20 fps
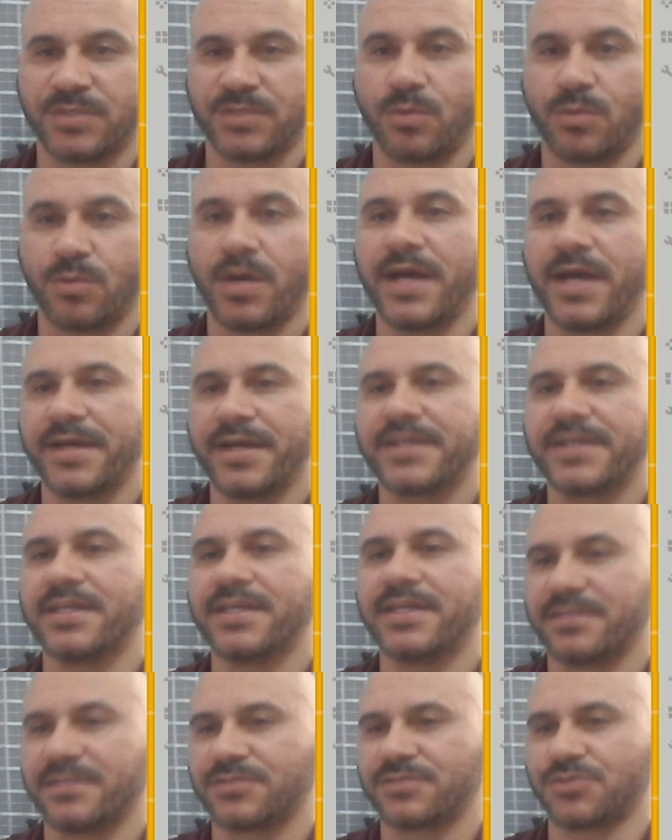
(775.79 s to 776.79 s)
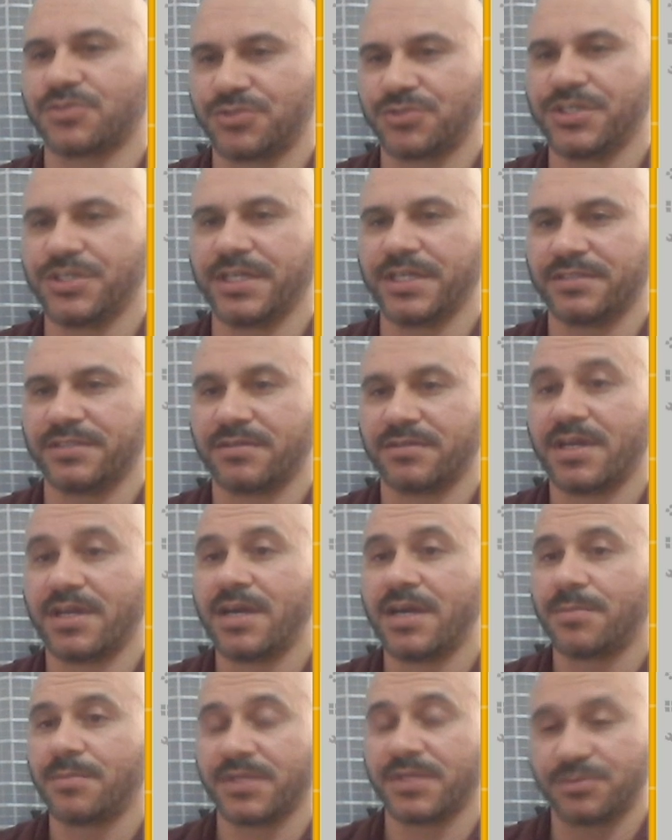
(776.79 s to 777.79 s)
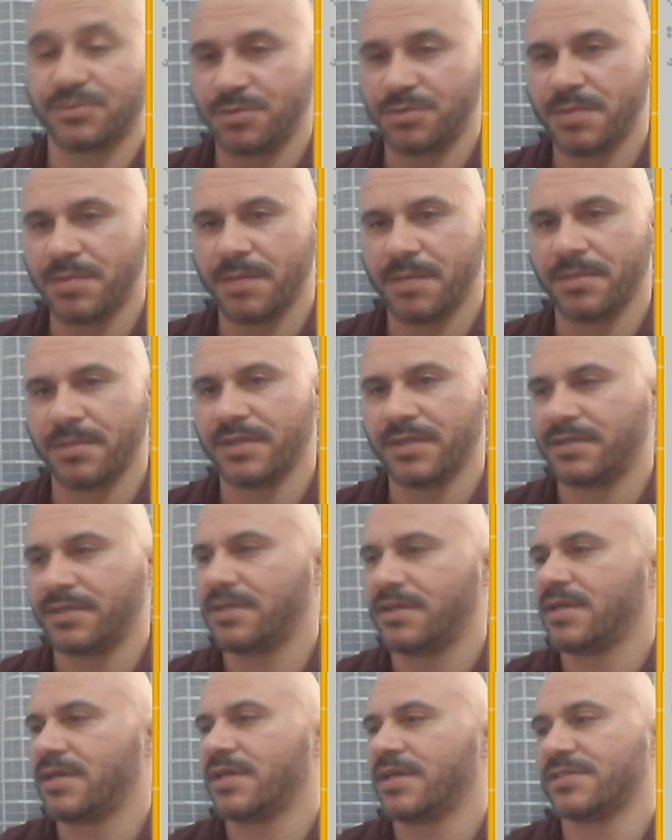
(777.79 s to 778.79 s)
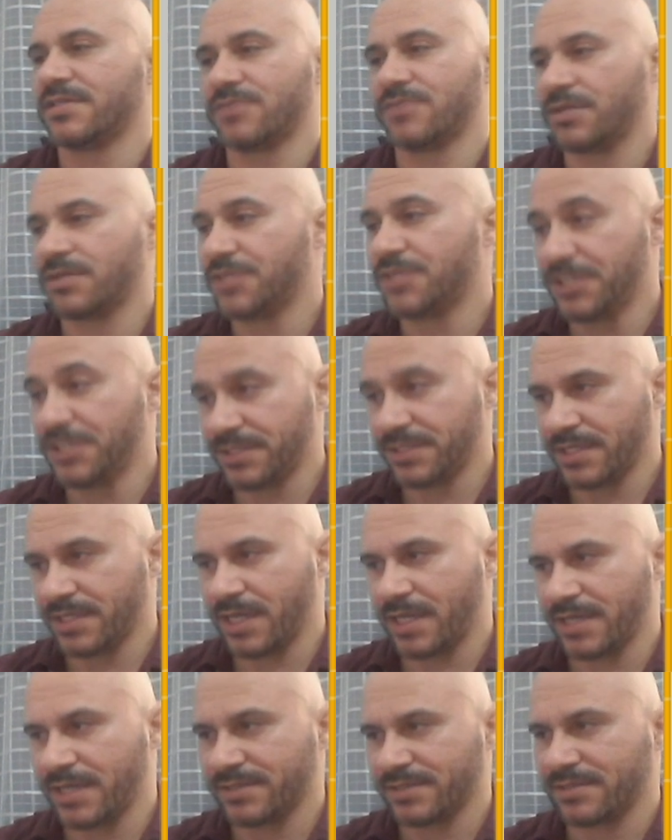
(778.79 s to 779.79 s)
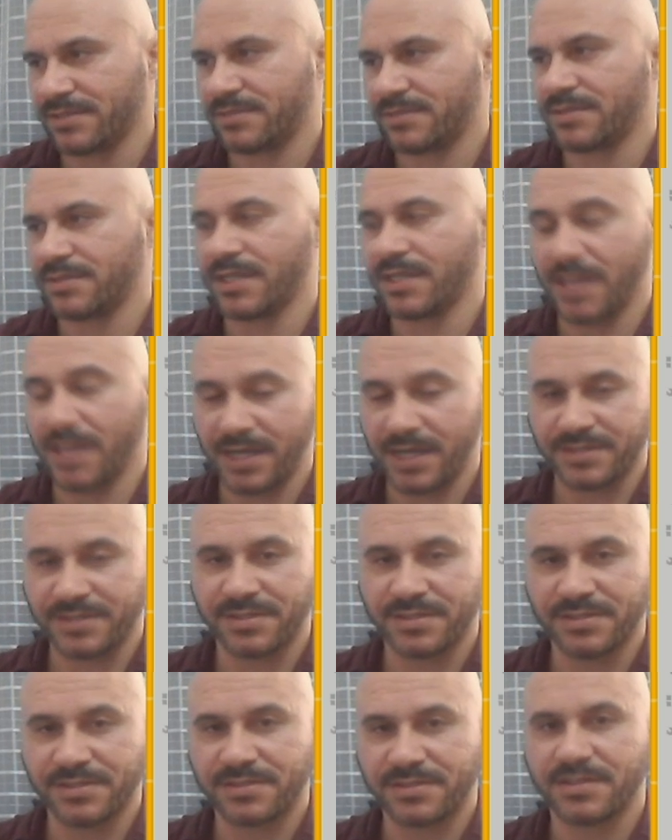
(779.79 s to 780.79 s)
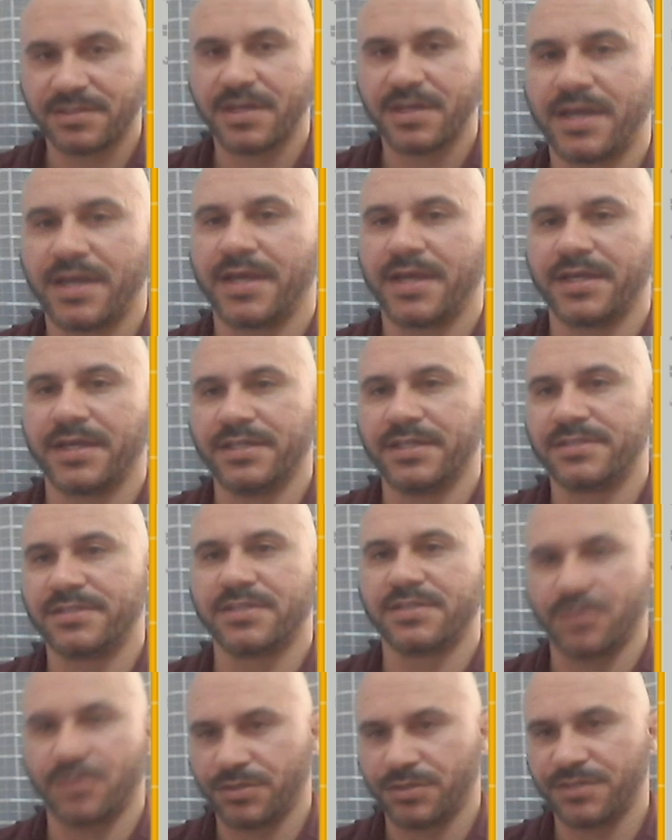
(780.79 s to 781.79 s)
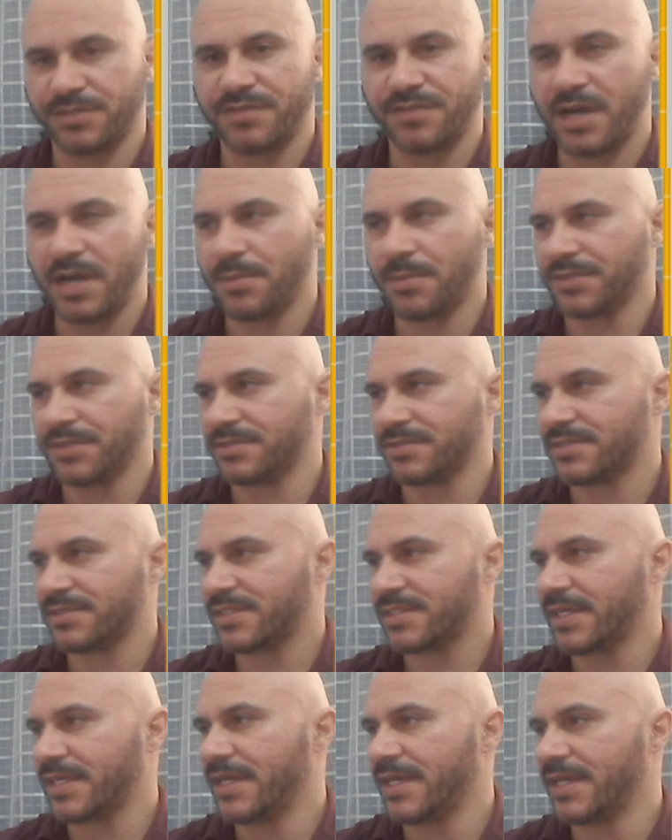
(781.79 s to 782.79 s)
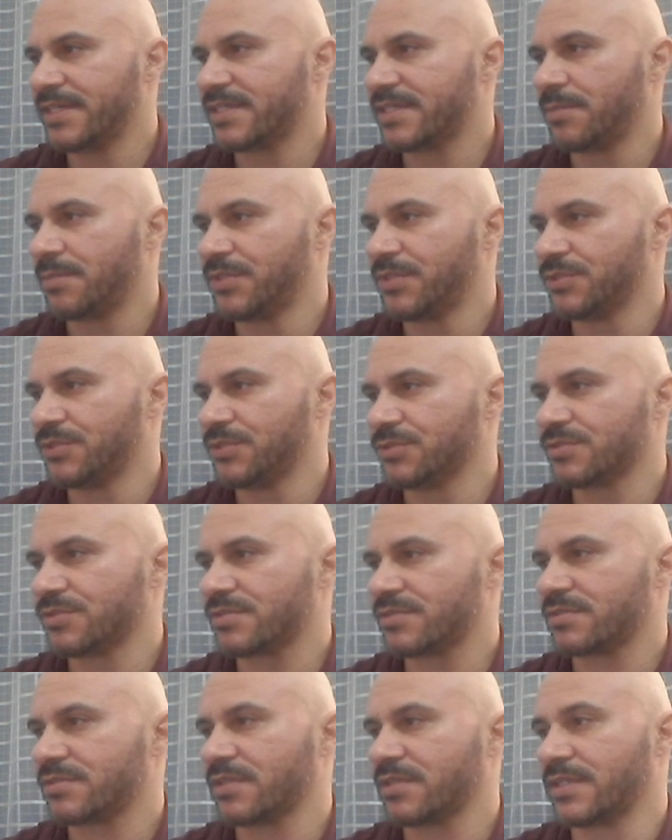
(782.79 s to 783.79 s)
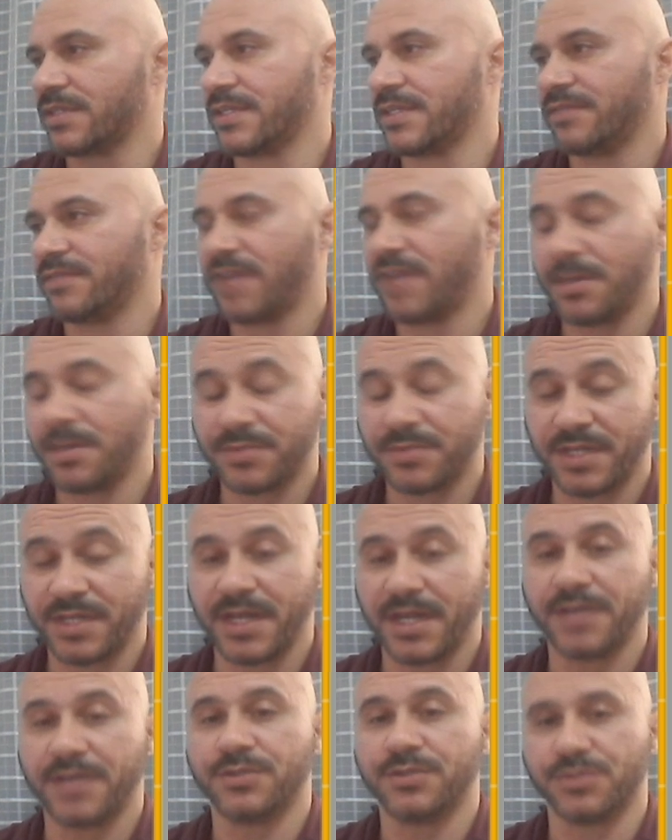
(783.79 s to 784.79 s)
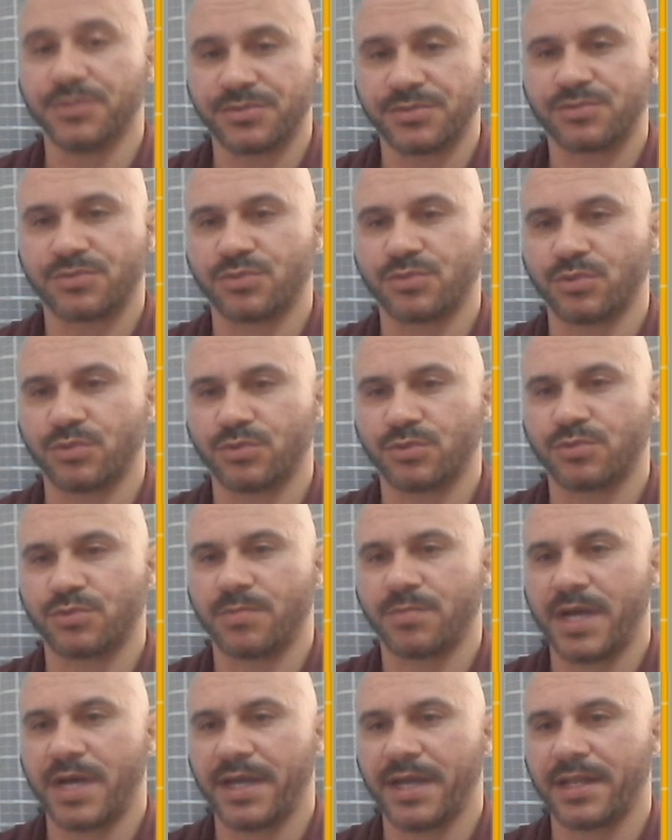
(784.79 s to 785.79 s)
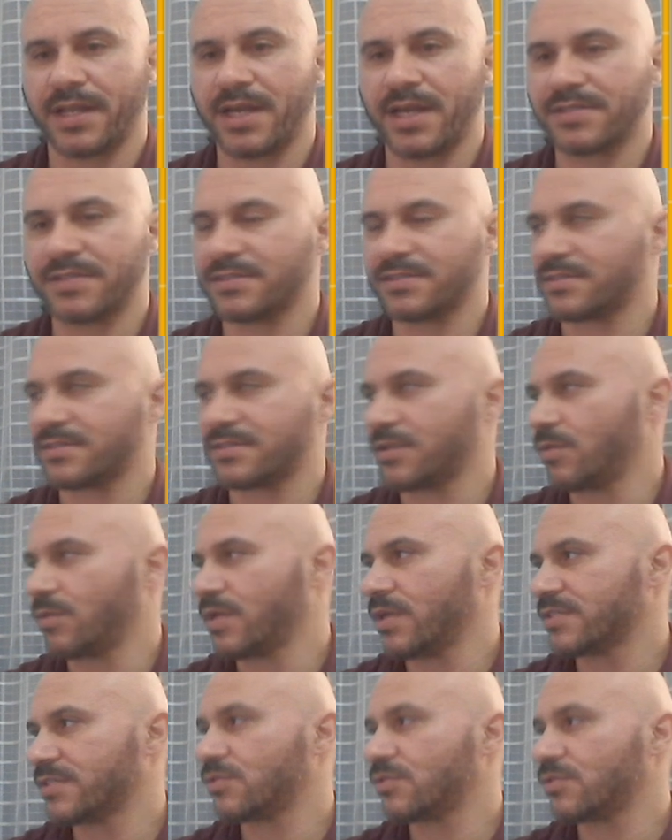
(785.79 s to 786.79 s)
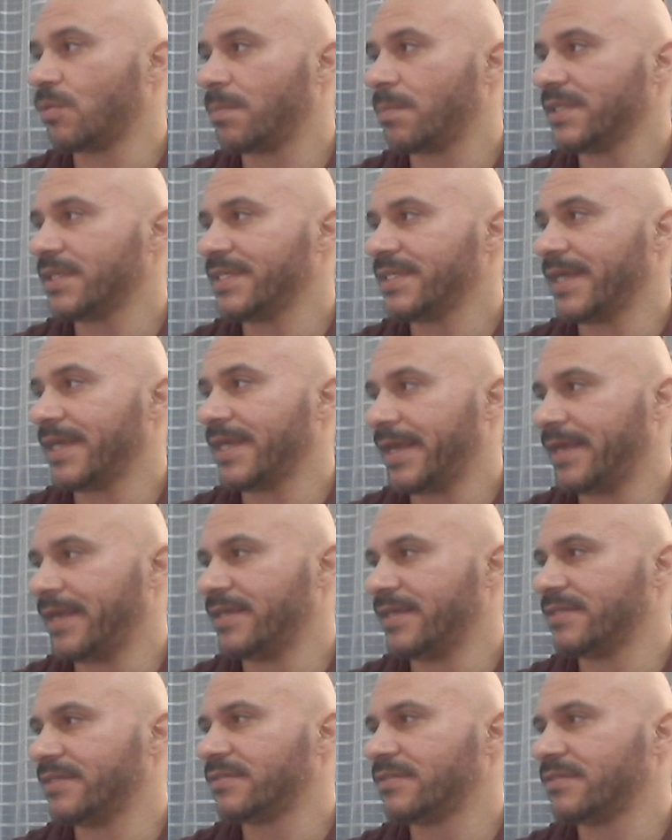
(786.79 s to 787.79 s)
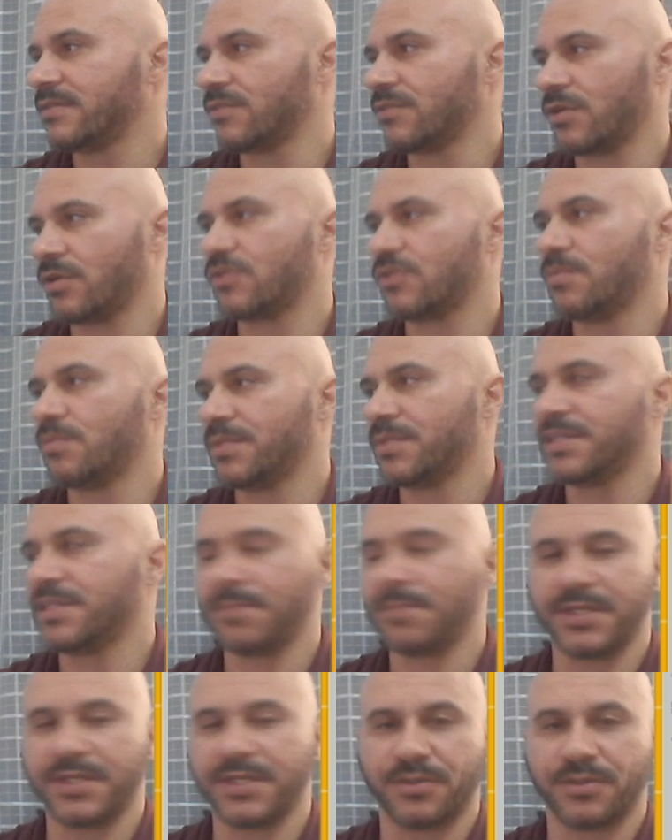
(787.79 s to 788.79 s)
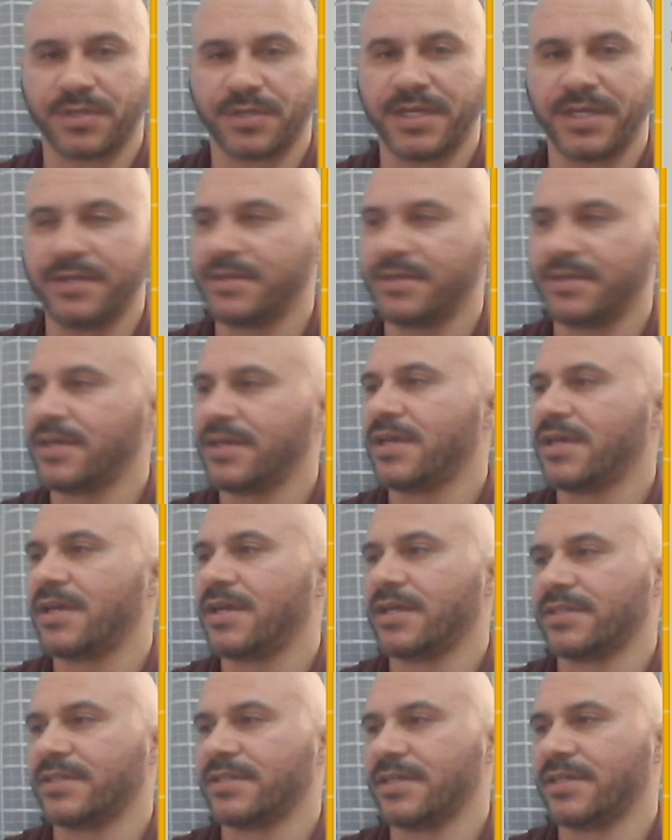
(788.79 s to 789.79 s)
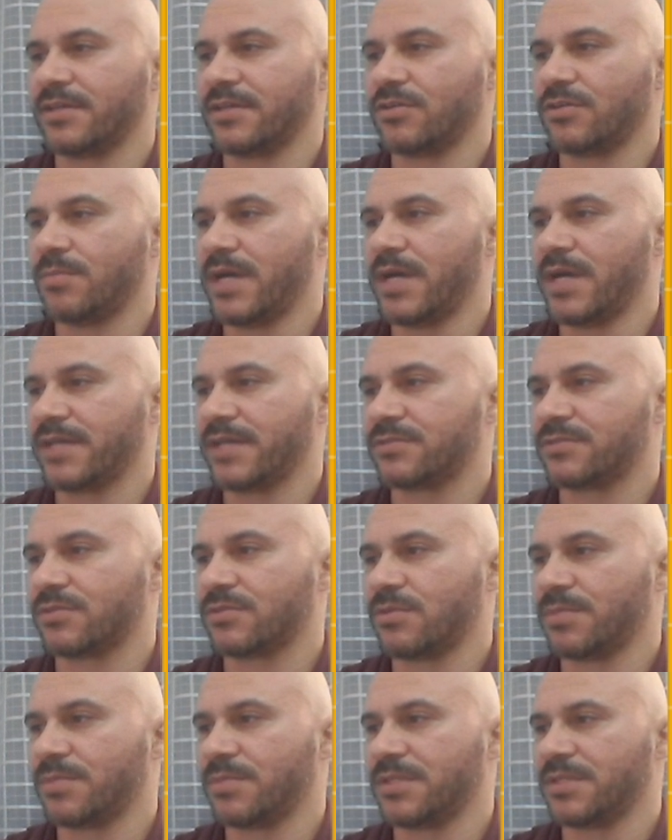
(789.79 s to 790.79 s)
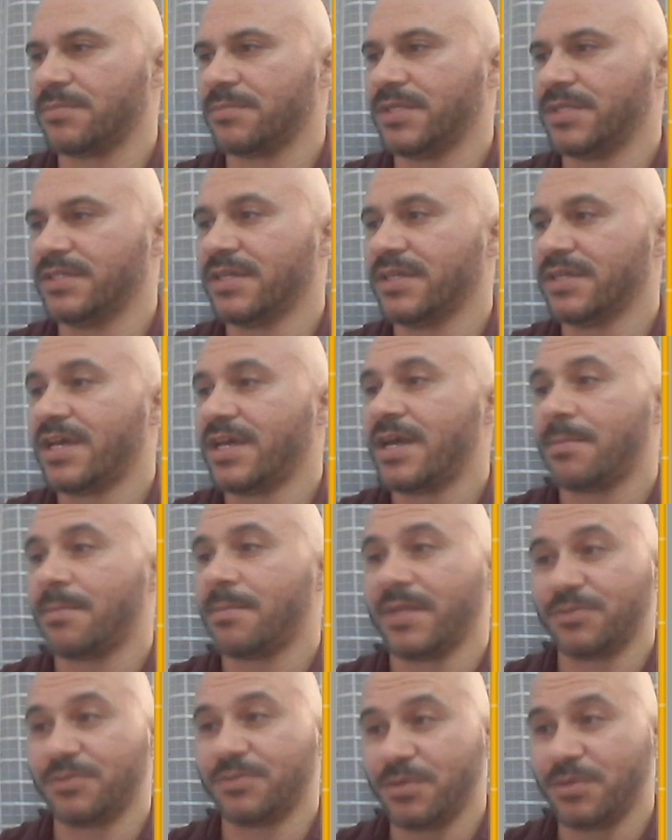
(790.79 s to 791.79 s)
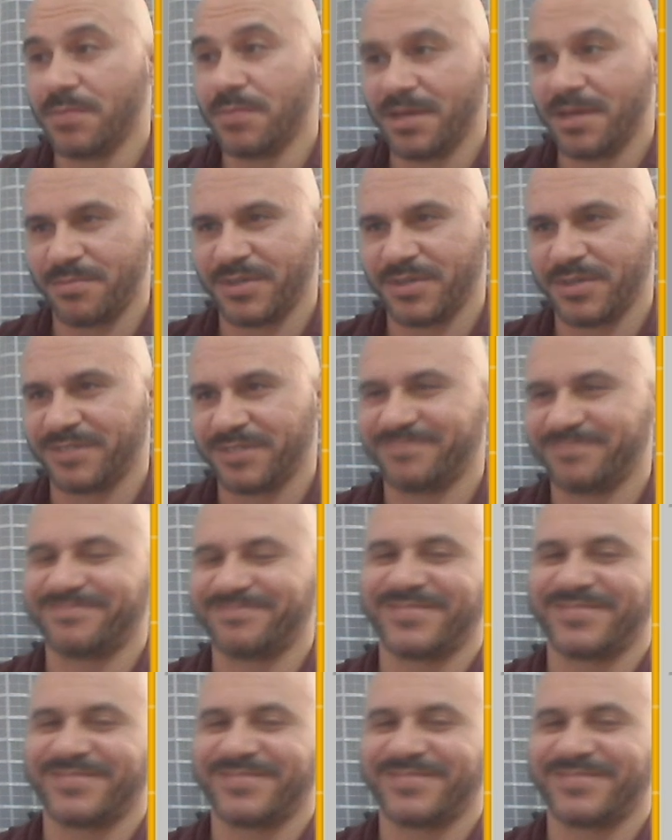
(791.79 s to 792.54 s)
Why I can't associate? Because remember, it's not here the license. The license is another environment. In this case, I mean, the environment that I used to buy a license, it was company A, not company B, okay? And then I go back to company B. But remember,